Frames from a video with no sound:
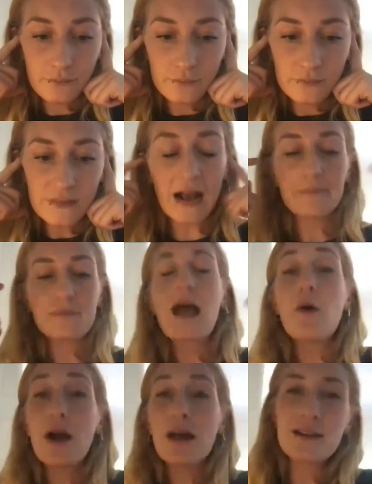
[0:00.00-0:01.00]
yeah.
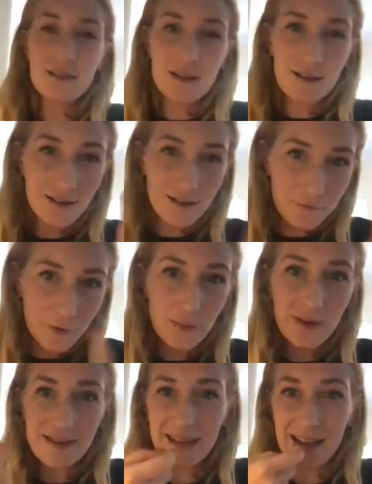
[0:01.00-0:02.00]
Oh, and in the full
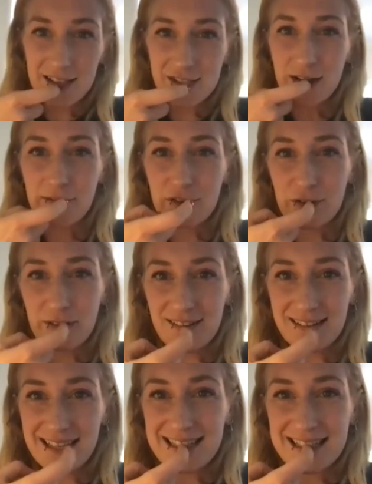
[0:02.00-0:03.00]
one, they also give you a little
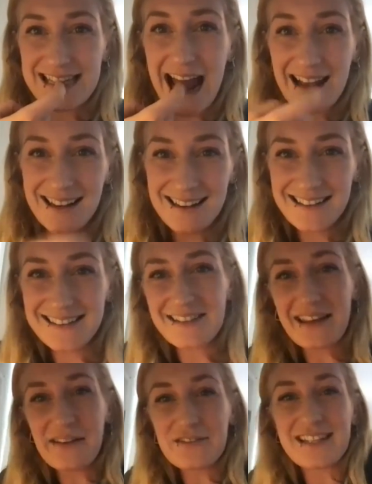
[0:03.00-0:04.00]
like snack. So
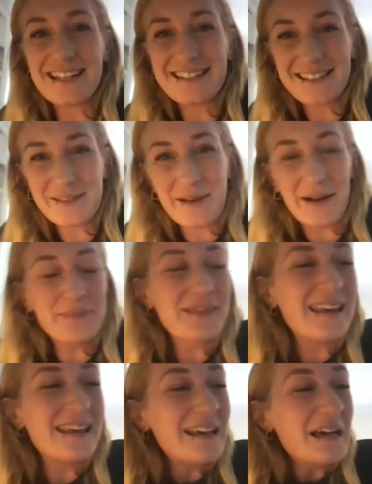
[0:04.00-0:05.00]
they have taste as well.
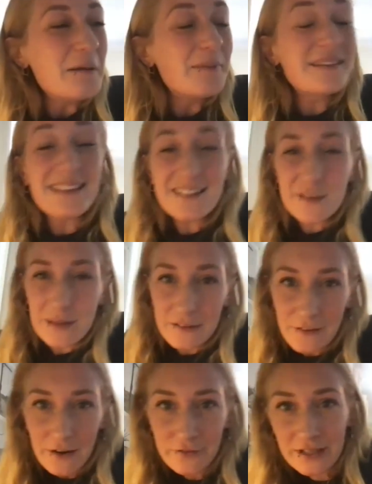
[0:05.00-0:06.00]
But this one I
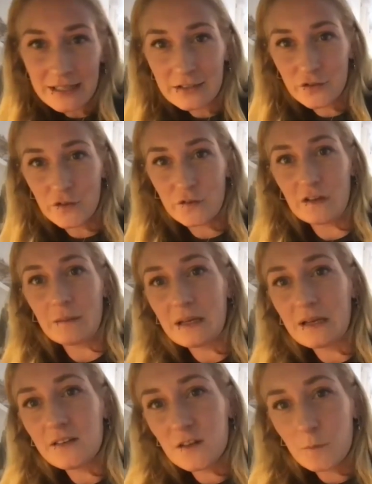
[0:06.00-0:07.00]
found really interesting
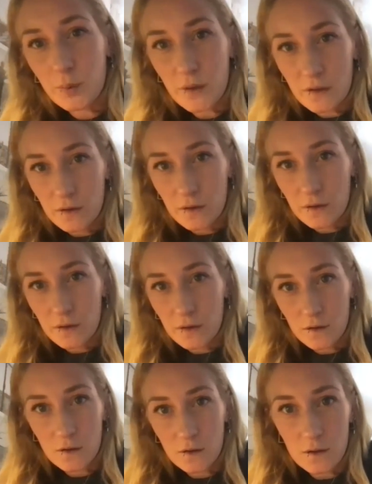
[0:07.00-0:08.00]
because it put
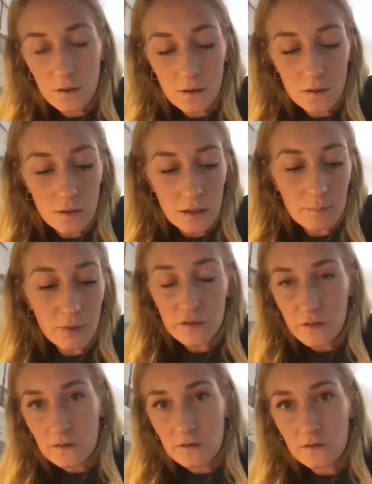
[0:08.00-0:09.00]
the
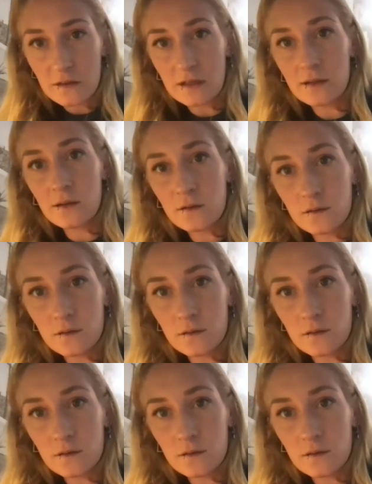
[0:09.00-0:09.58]
immersants in this